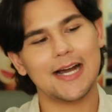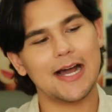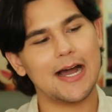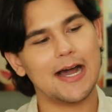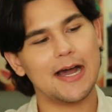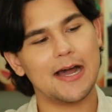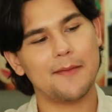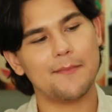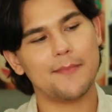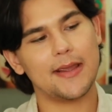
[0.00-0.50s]

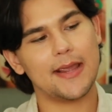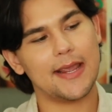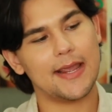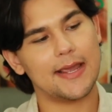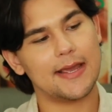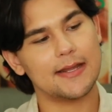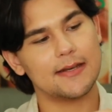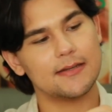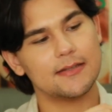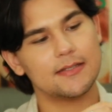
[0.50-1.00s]
Um,
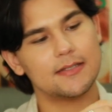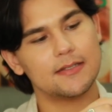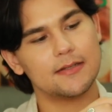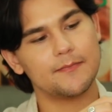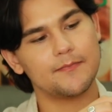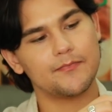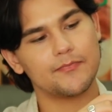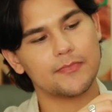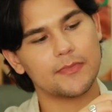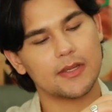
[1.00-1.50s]
and
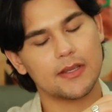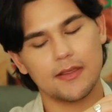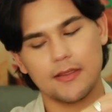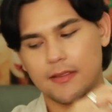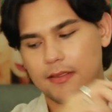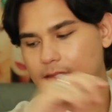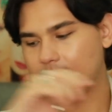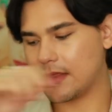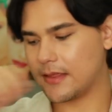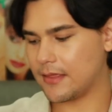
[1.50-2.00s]

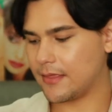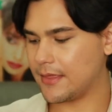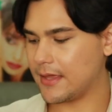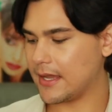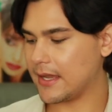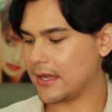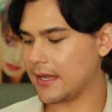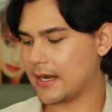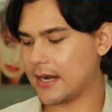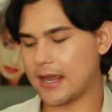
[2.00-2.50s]
the
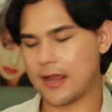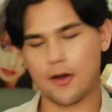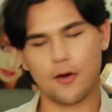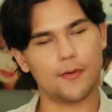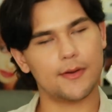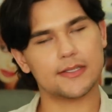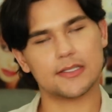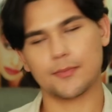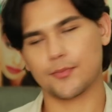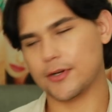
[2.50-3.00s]
thing, and I
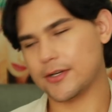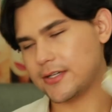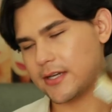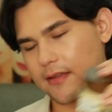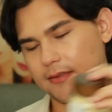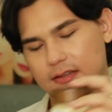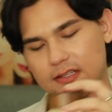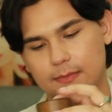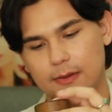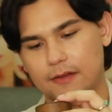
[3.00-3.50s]
always
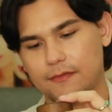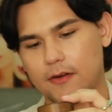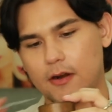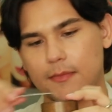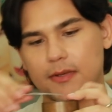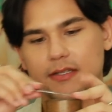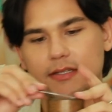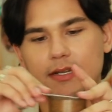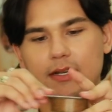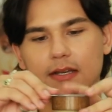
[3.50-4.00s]
appreciate this about
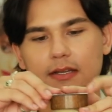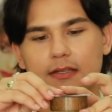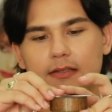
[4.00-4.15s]
Farmacy,